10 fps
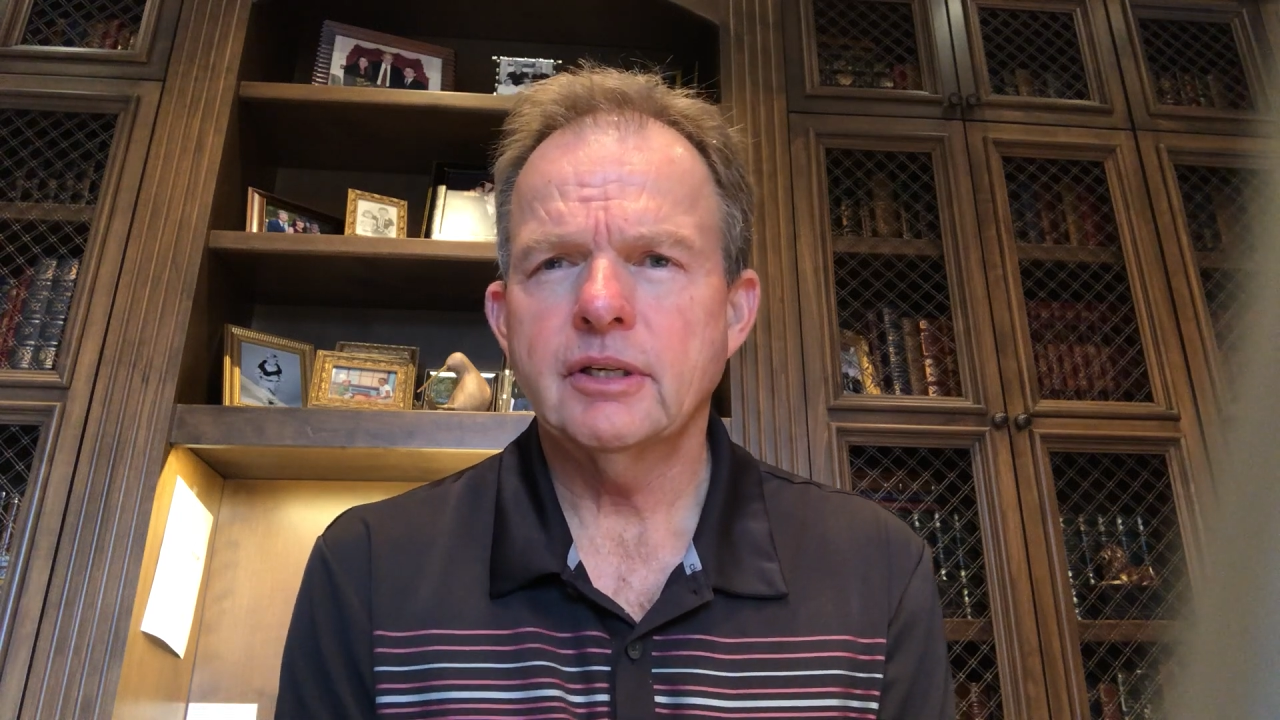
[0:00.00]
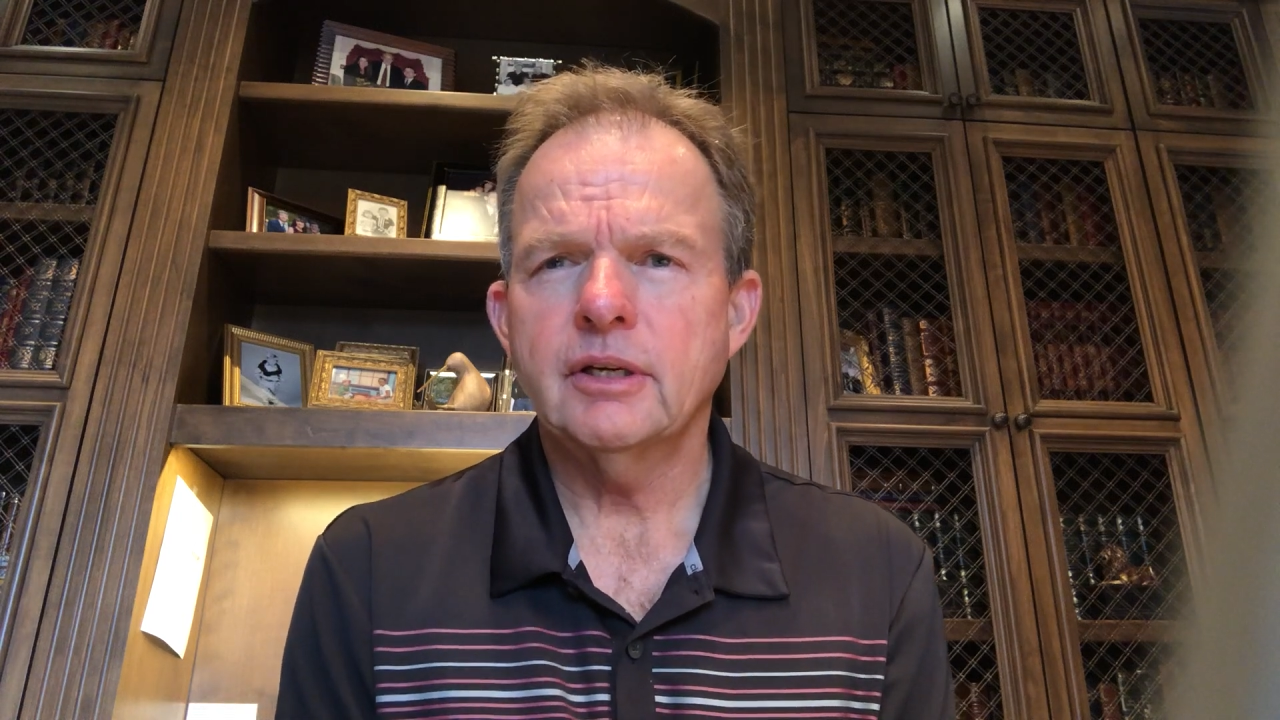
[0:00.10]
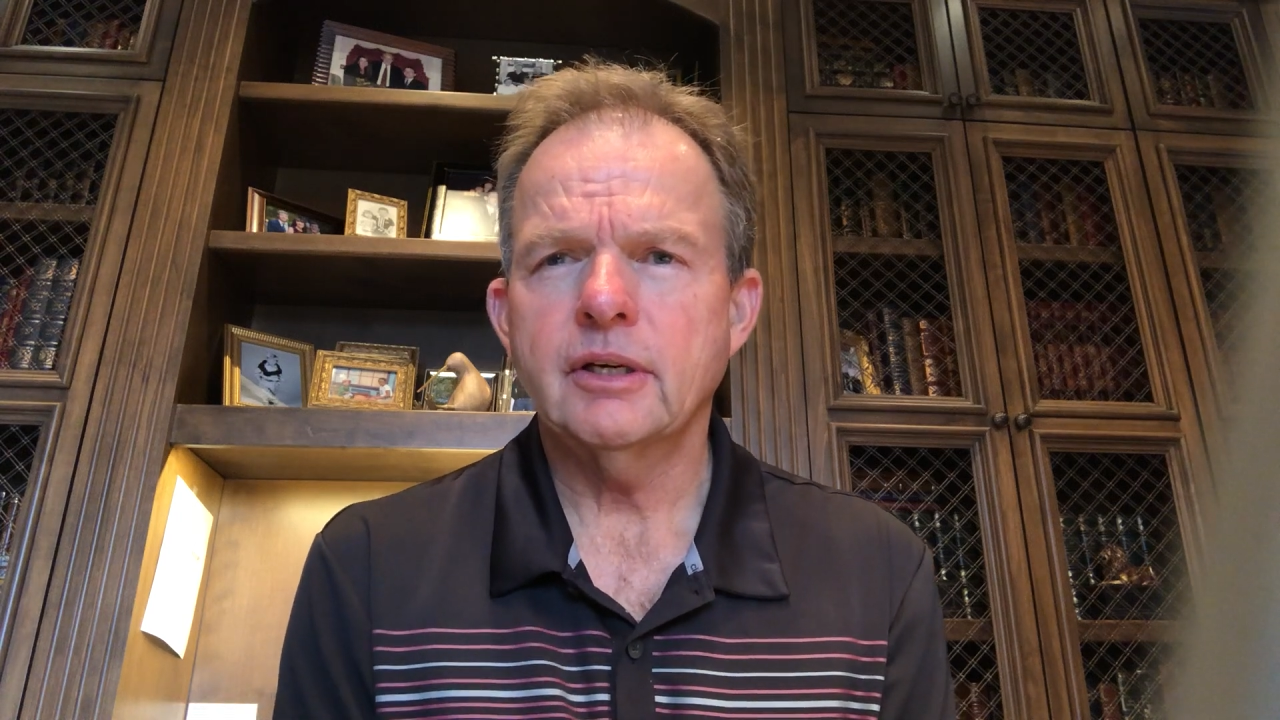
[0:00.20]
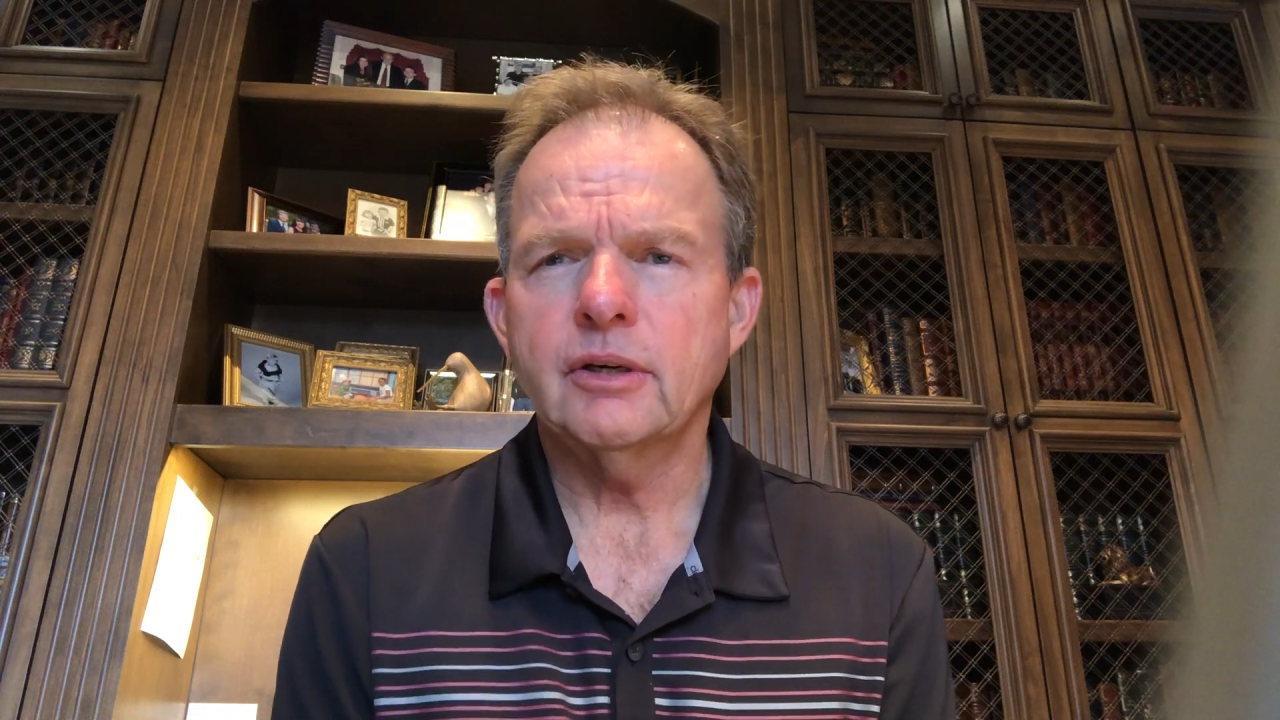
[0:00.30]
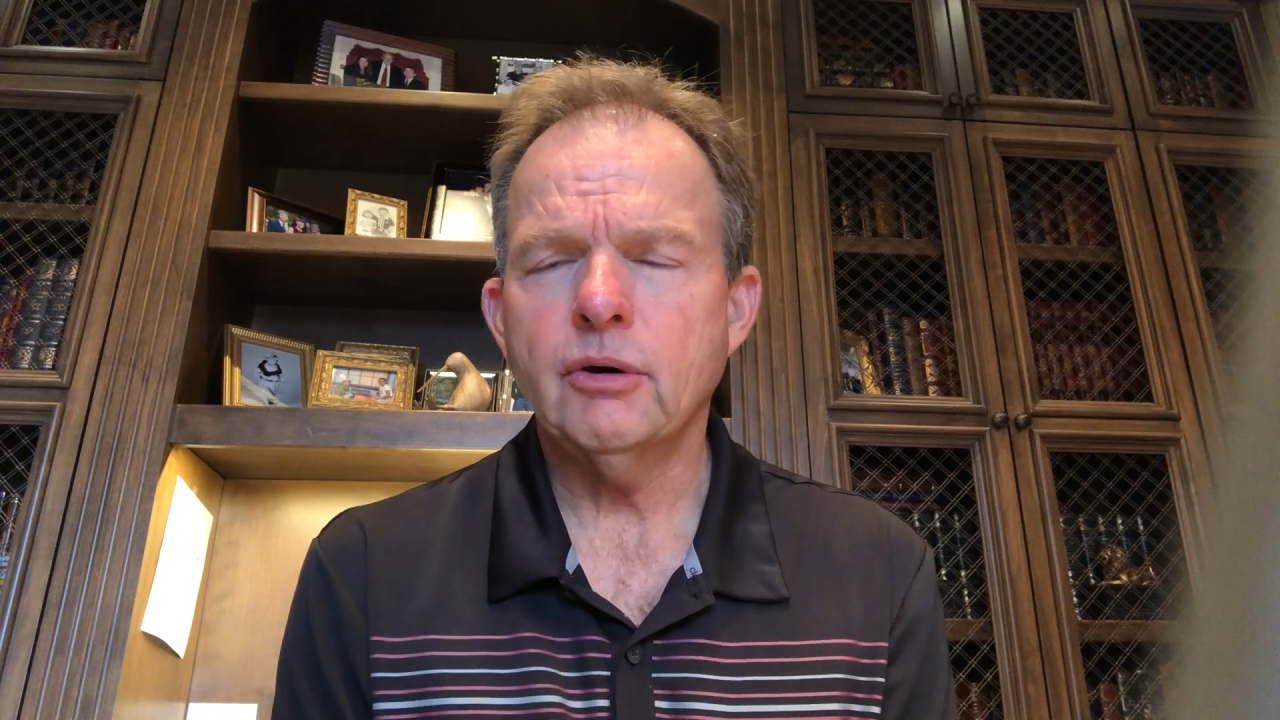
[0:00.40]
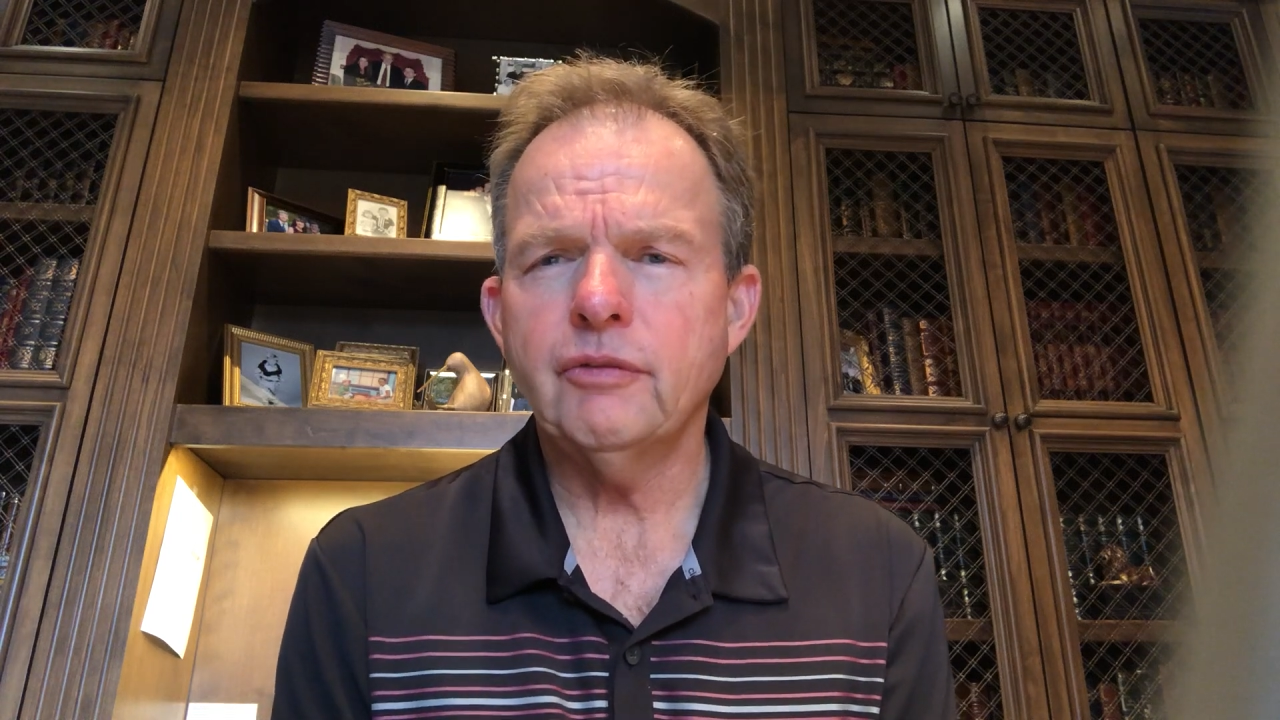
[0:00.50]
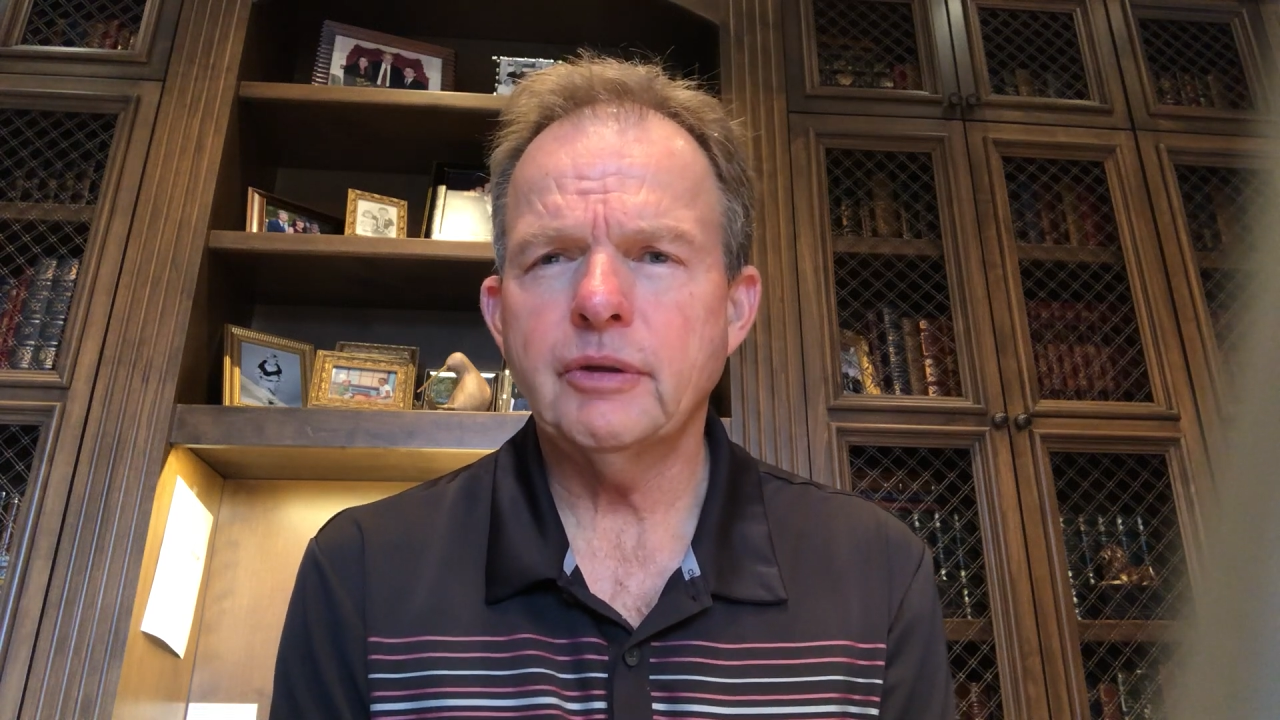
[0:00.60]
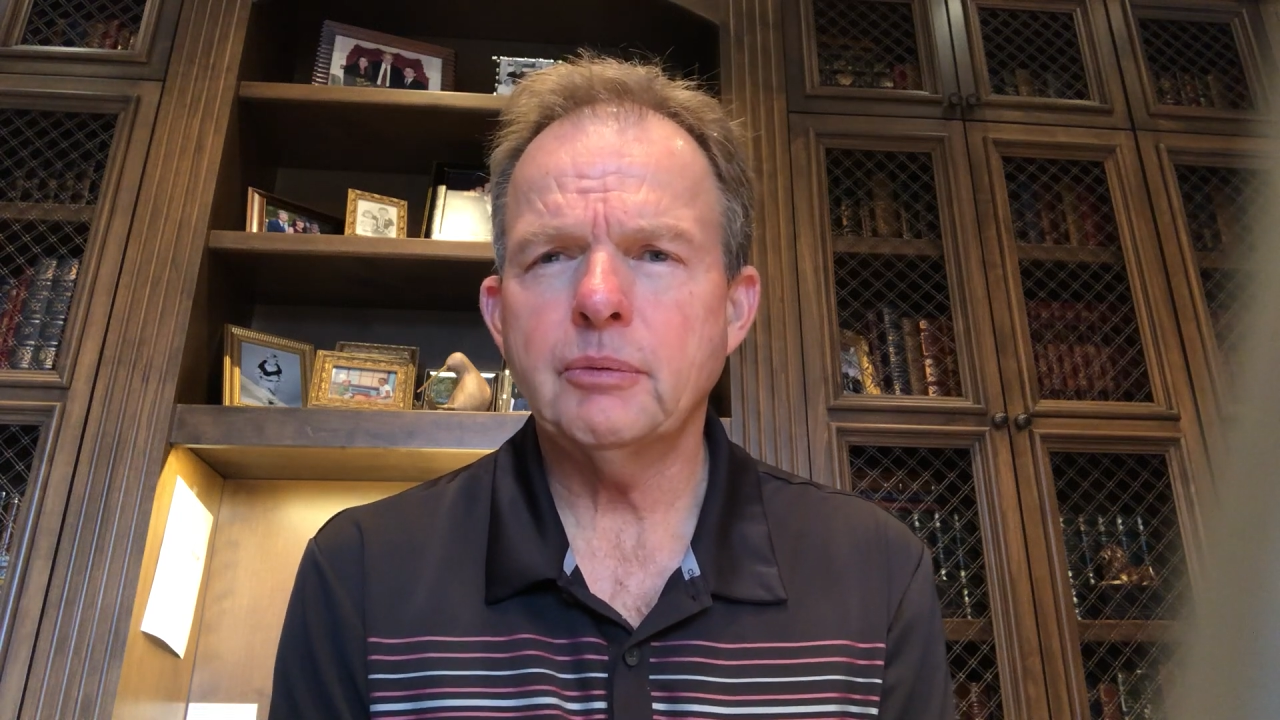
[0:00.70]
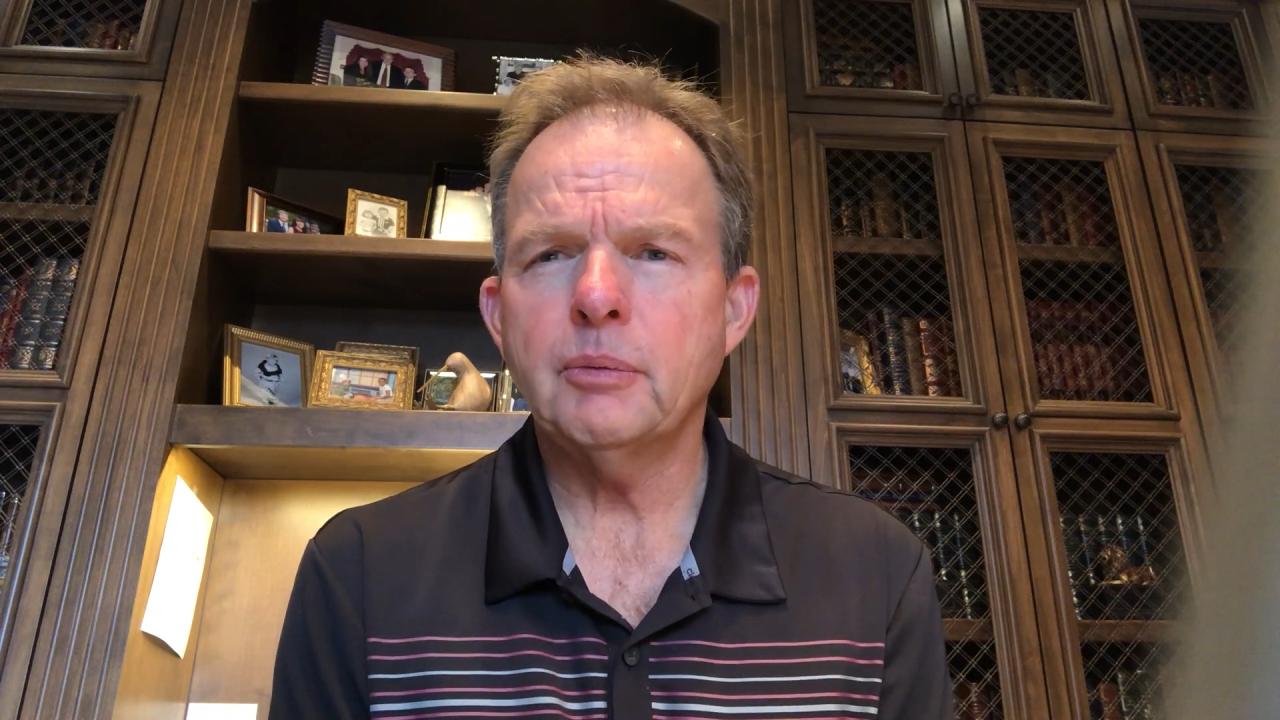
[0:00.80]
uh, COVID